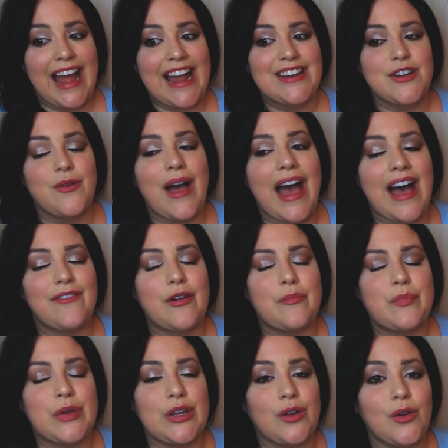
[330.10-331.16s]
and you have a
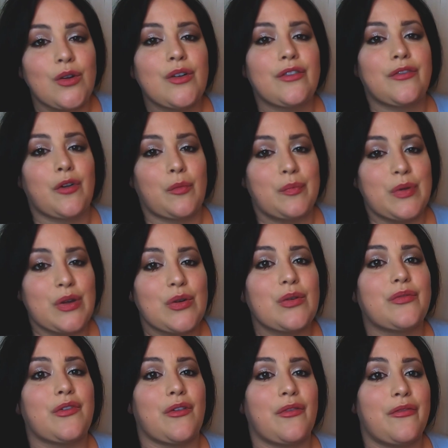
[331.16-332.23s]
beautiful,
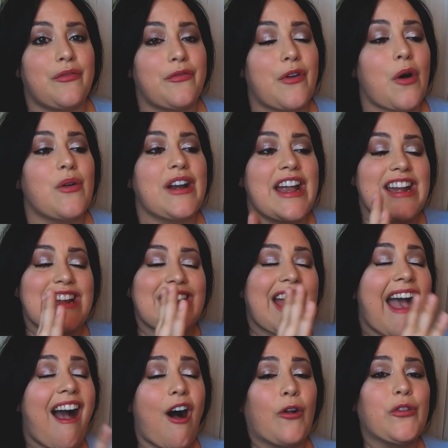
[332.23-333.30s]
beautiful
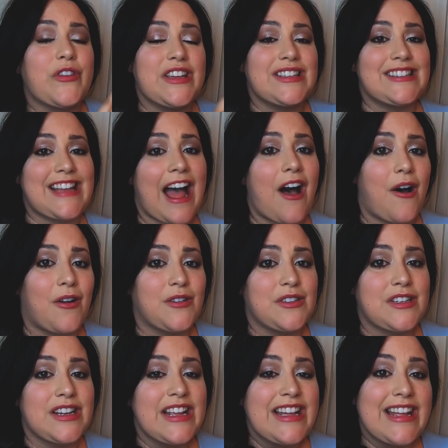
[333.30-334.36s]
phonating, healthy
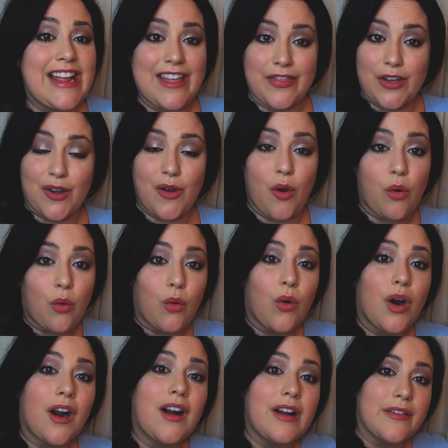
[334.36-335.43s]
sound in the
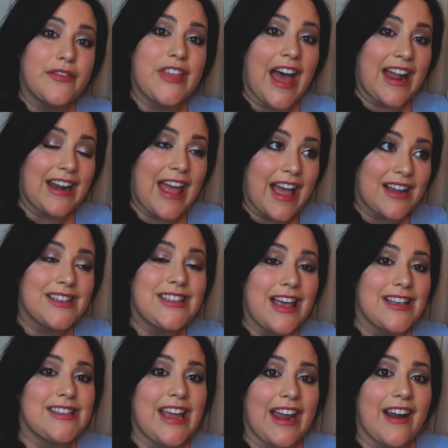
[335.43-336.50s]
core of that
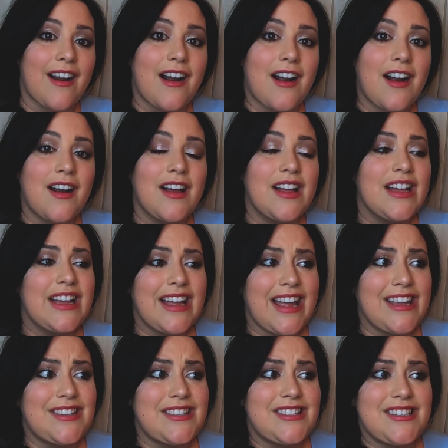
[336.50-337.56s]
excess air,
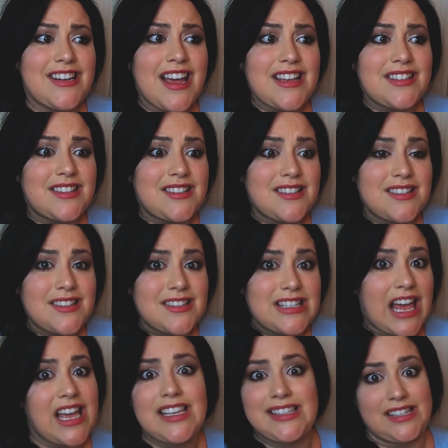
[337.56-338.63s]
it's just
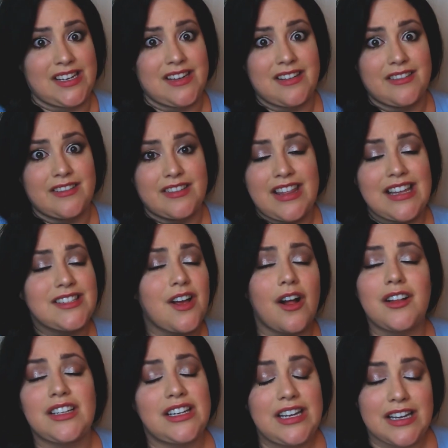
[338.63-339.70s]
sexy. That's
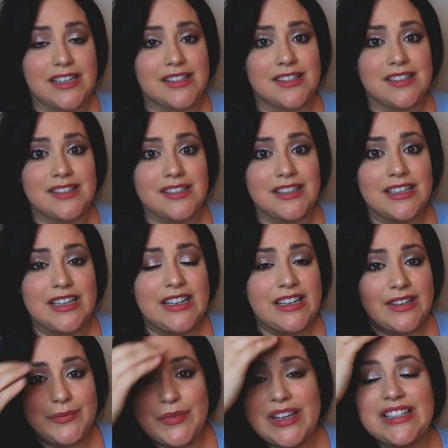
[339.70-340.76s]
all it is.
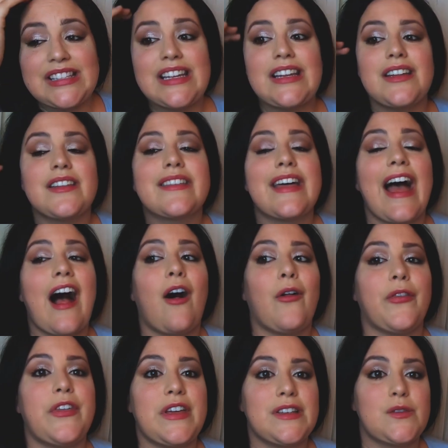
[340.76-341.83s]
Is it the
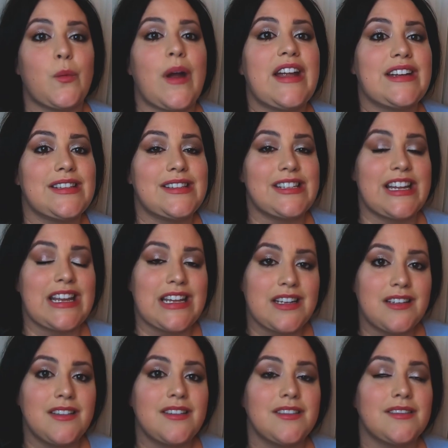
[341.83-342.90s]
healthiest way to
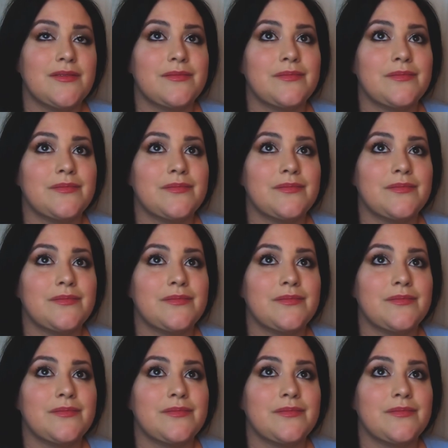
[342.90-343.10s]
sing?